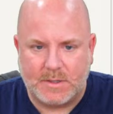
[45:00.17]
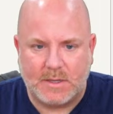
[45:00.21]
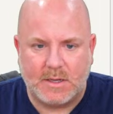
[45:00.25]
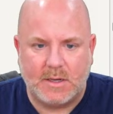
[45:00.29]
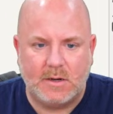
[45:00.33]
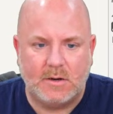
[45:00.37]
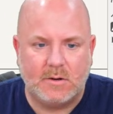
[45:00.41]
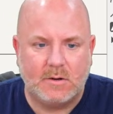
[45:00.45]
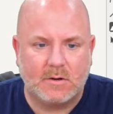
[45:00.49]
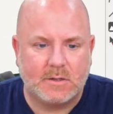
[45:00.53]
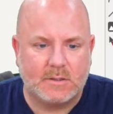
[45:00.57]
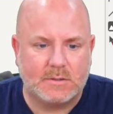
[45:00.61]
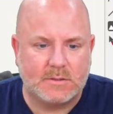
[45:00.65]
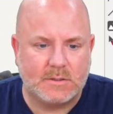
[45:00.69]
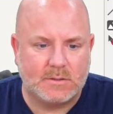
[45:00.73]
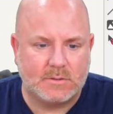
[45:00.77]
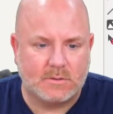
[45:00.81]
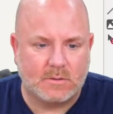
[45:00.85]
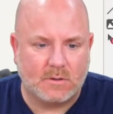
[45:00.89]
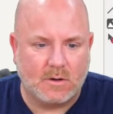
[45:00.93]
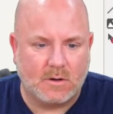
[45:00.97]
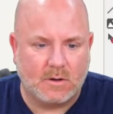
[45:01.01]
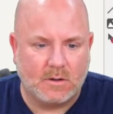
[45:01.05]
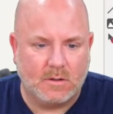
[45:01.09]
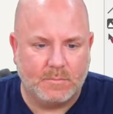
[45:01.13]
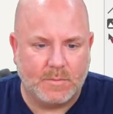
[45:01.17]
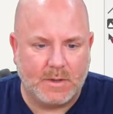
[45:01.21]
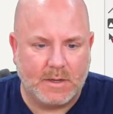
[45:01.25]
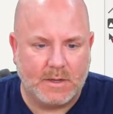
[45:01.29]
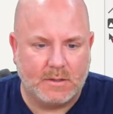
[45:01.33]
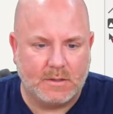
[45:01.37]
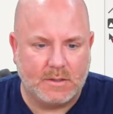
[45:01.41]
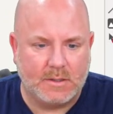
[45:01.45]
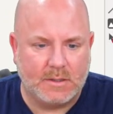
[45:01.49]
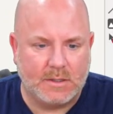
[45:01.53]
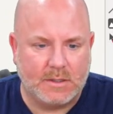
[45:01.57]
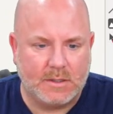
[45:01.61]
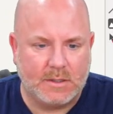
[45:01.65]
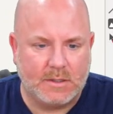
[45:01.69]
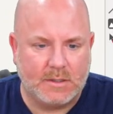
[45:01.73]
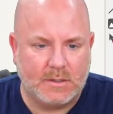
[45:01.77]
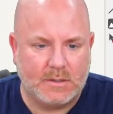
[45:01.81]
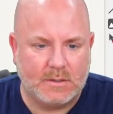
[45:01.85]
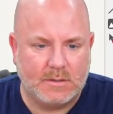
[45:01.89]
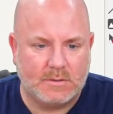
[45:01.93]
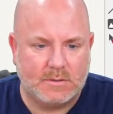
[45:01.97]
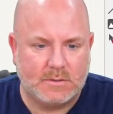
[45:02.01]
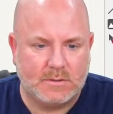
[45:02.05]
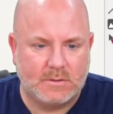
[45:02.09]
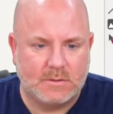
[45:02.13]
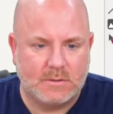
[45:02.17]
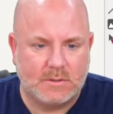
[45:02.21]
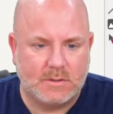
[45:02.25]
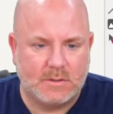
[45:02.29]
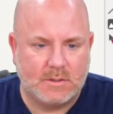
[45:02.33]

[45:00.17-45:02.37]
here because these are all my LEDs.